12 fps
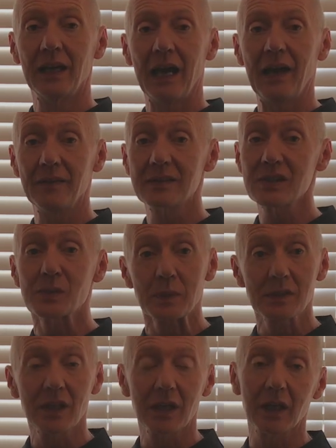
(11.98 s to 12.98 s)
And this is
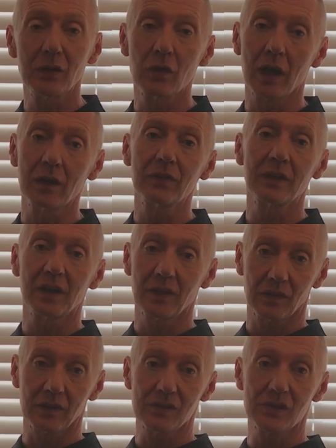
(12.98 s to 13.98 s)
particularly relevant
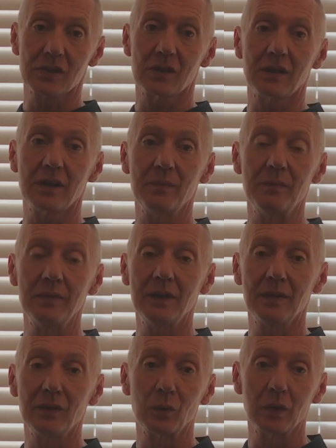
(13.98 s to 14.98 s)
at this time
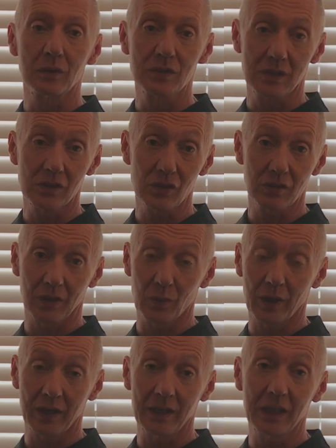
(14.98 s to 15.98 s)
in the world's history
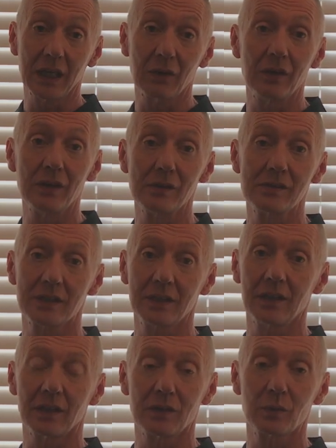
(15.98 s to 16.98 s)
when here in New
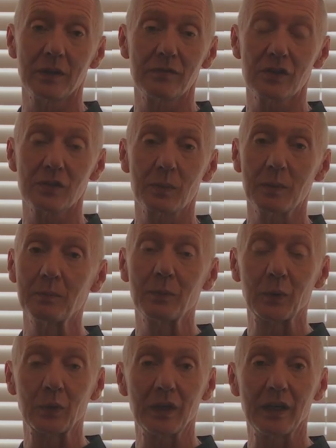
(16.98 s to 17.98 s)
Zealand we've just been
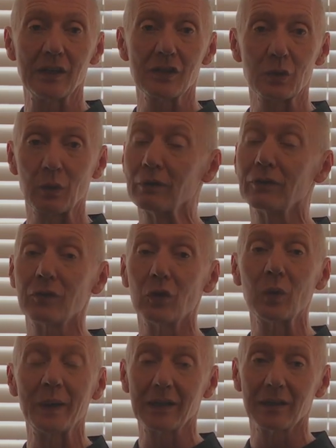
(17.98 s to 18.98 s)
put into a
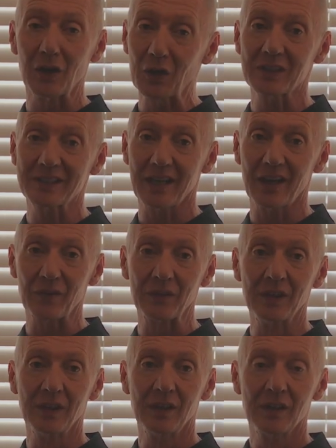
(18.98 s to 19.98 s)
4-week lockdown.
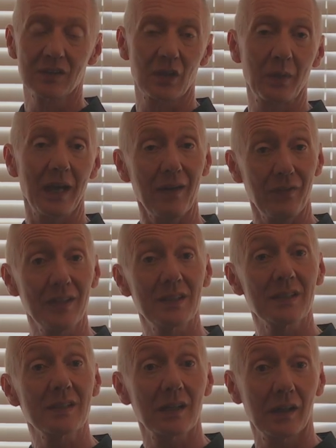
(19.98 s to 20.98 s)
So we're having to
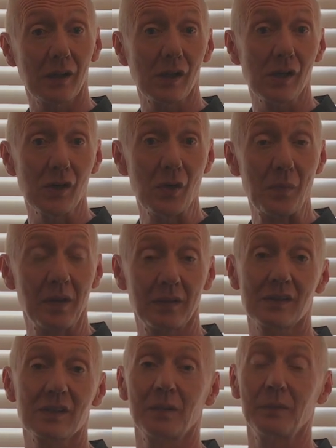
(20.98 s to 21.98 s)
stay at home and
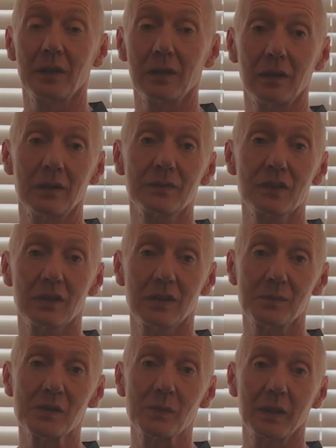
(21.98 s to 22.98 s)
there's going to be a lot of
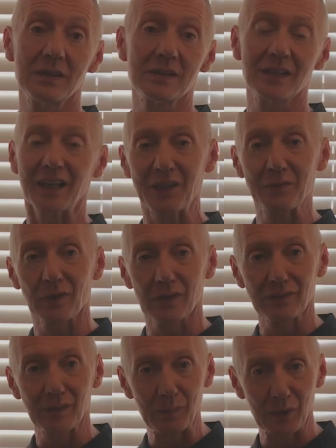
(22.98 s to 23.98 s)
time spent sitting in front
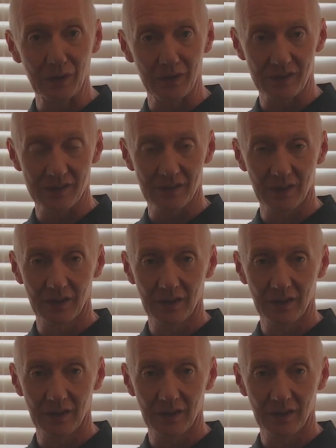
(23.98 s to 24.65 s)
of computers.